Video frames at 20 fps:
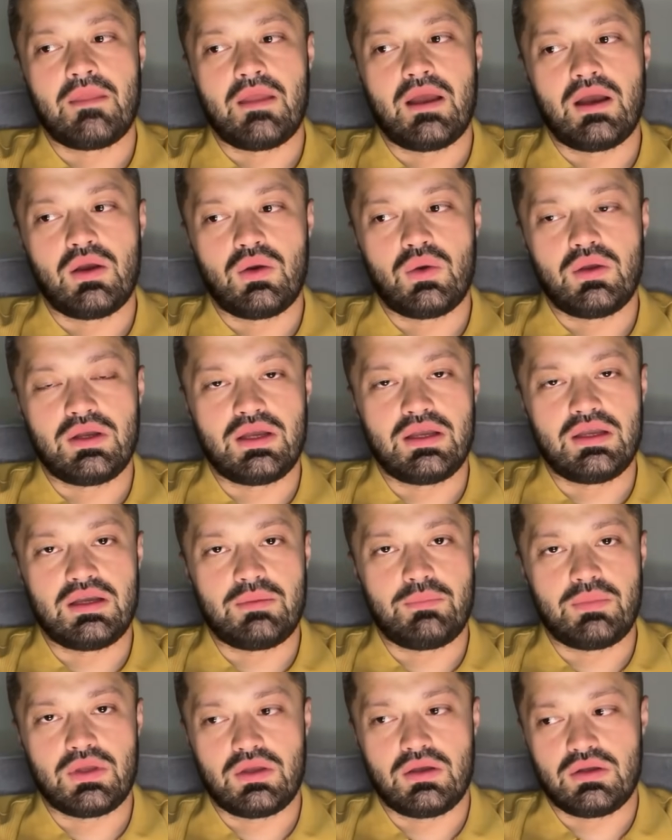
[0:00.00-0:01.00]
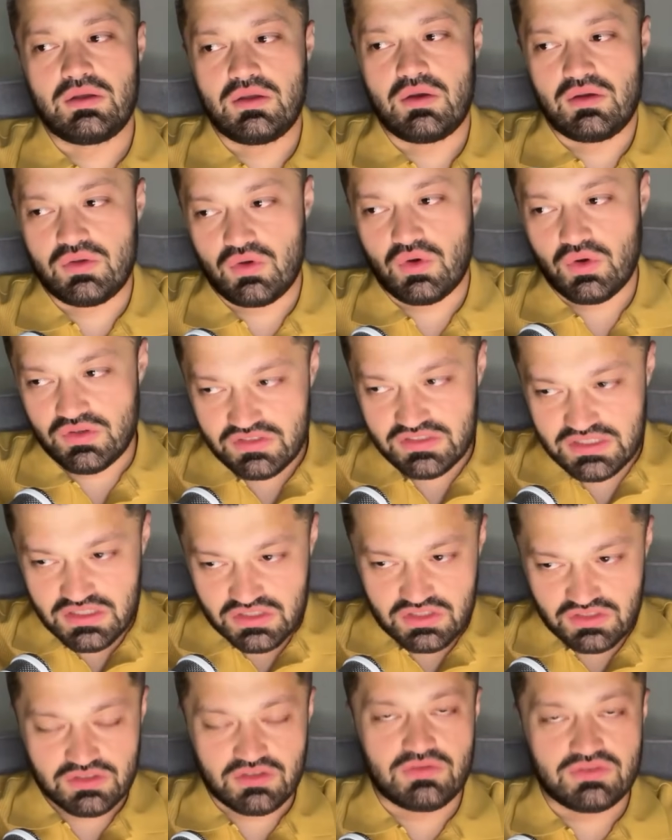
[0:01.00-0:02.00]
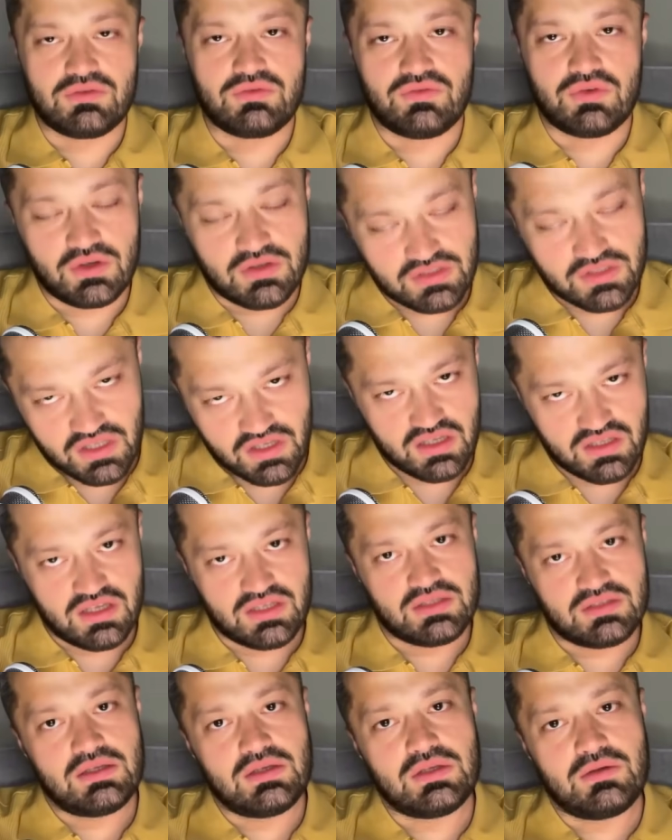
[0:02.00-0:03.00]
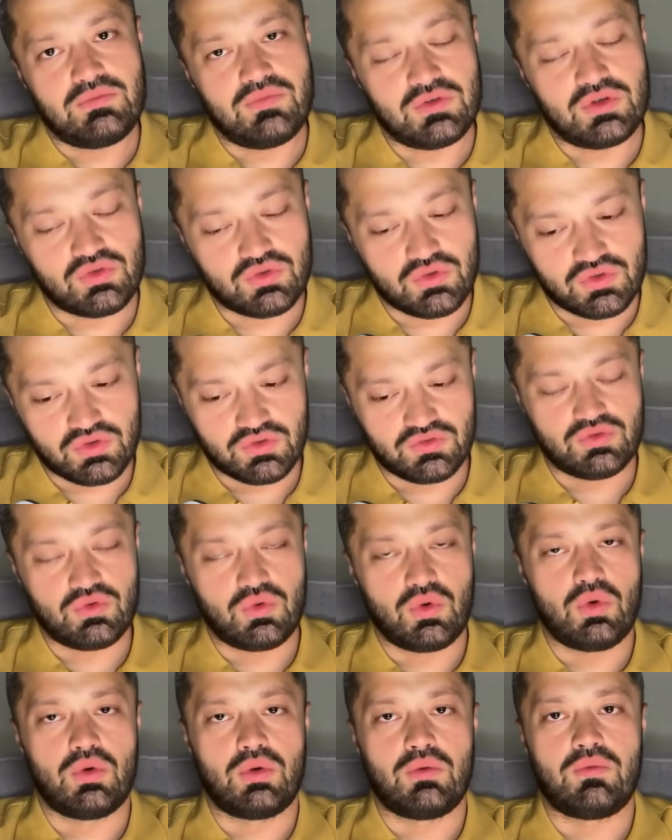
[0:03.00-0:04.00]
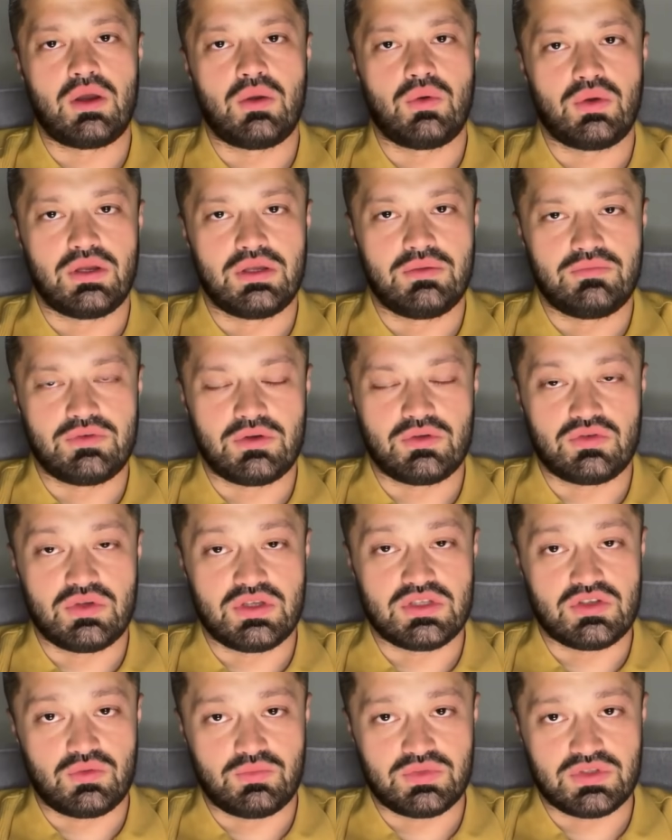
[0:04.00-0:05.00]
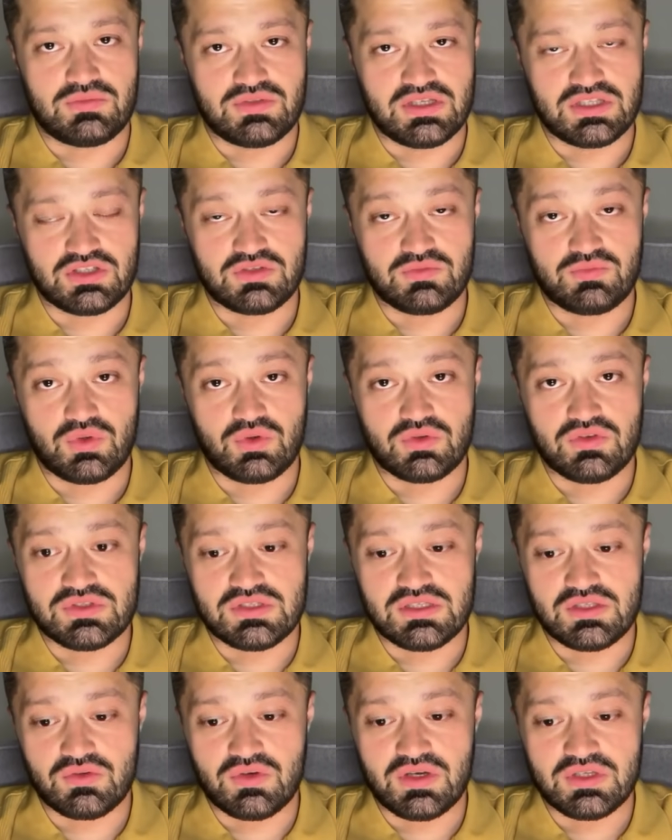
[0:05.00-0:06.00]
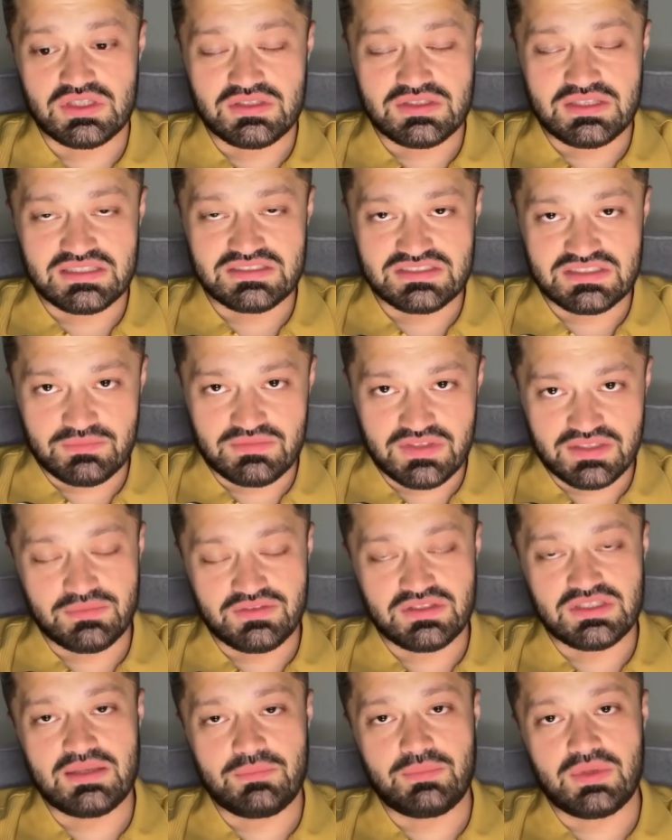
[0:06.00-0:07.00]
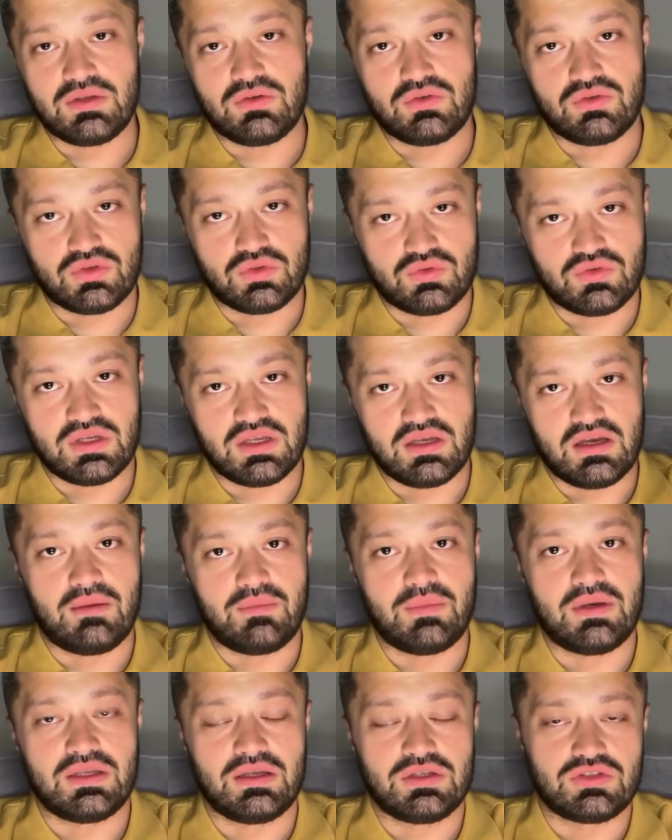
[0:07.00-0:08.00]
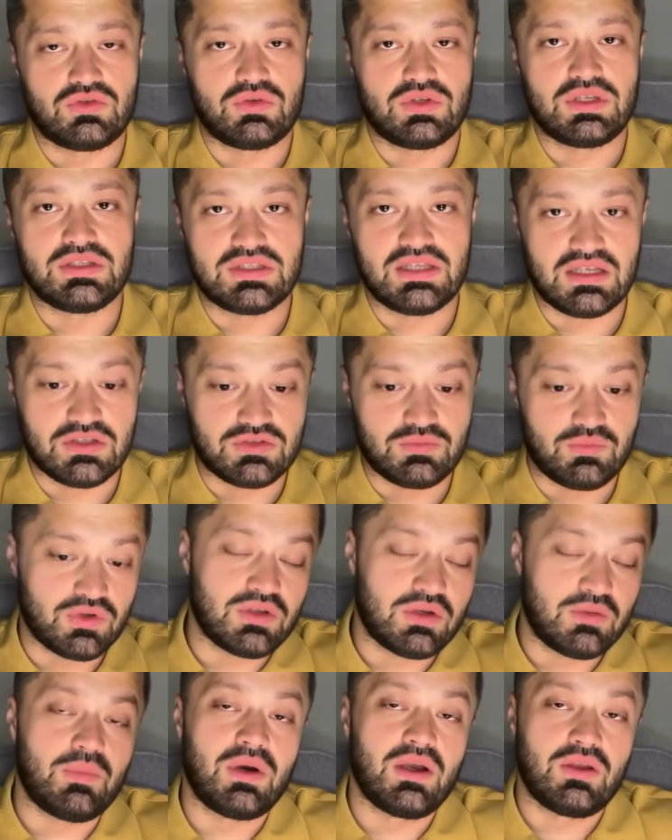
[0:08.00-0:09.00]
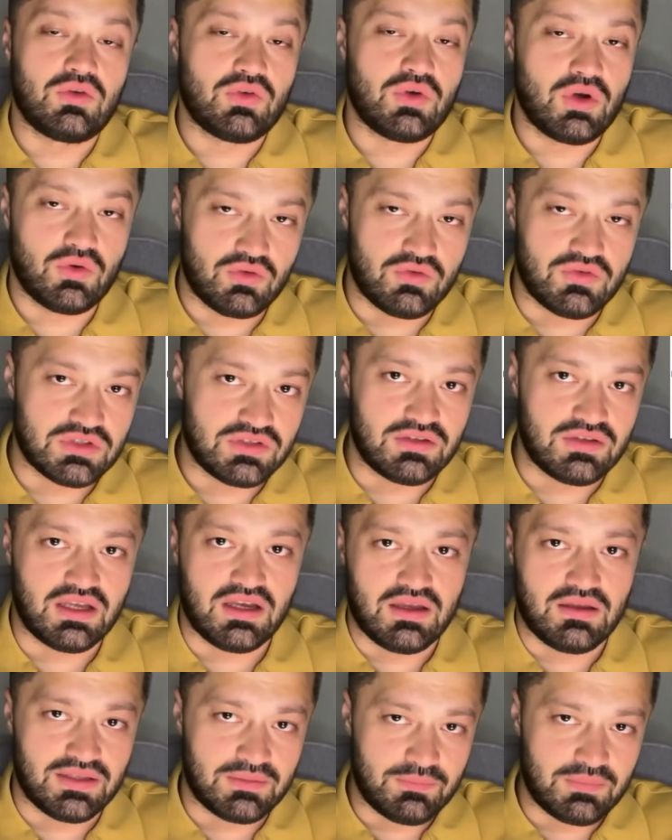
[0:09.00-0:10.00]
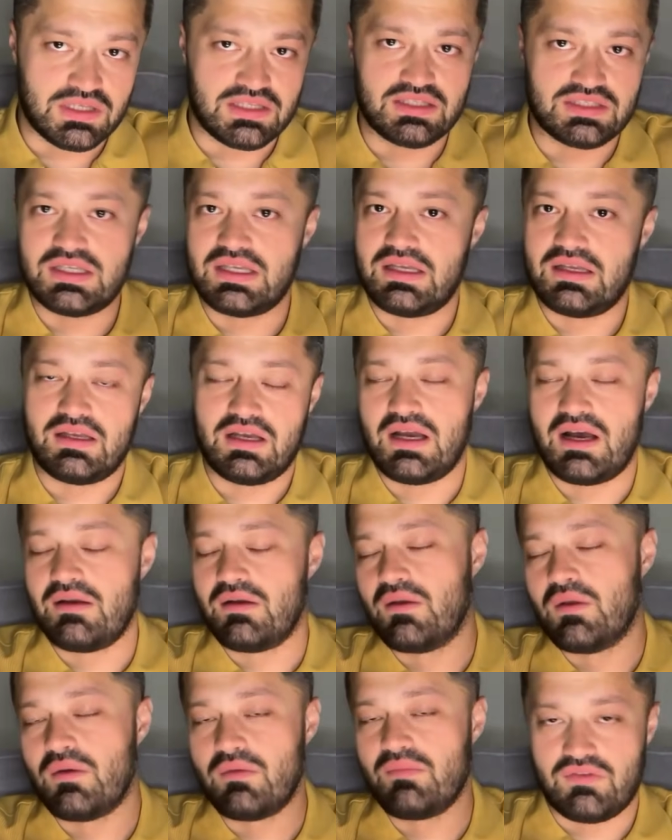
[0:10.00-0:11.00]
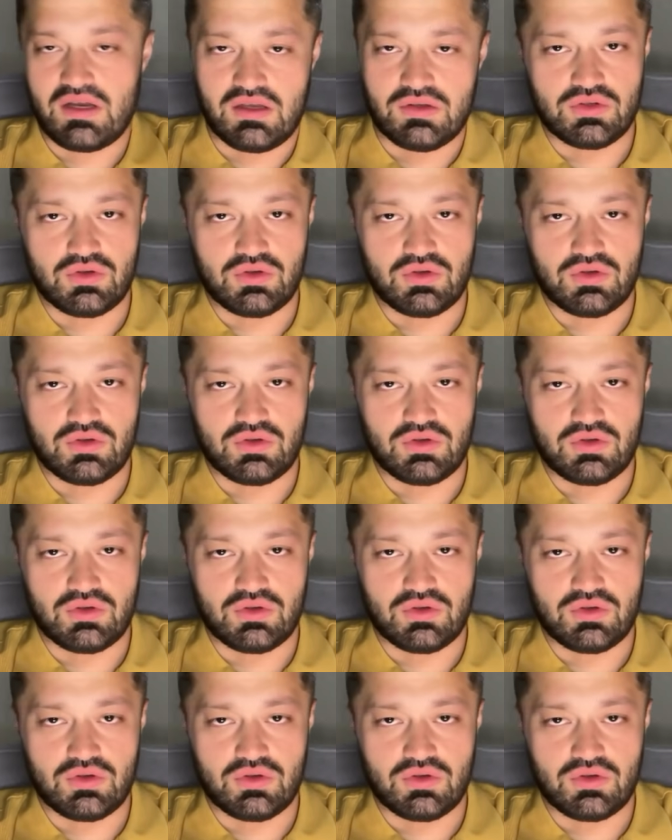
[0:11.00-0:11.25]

Accordingly, because not all sections of the front are under the visual control of our infantry's observation posts, the Russians can sometimes slip into the rear, but as soon as they are spotted by drones, they are immediately cut off,